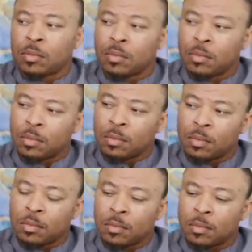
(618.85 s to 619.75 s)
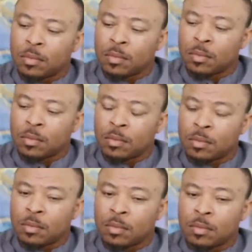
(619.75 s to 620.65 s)

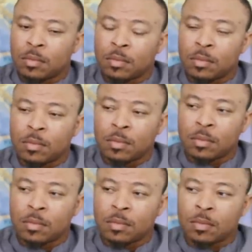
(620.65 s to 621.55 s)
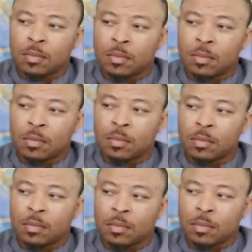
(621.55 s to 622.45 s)

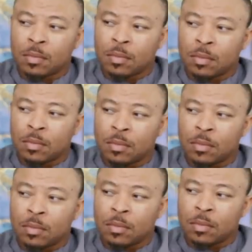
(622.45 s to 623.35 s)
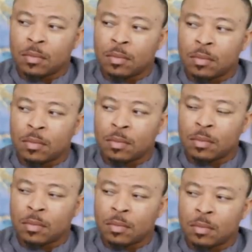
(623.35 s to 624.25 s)

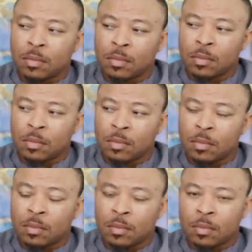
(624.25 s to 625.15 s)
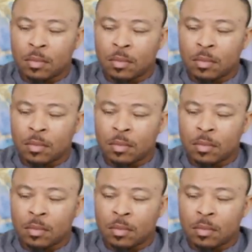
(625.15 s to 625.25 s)
No words are spoken by the person on screen.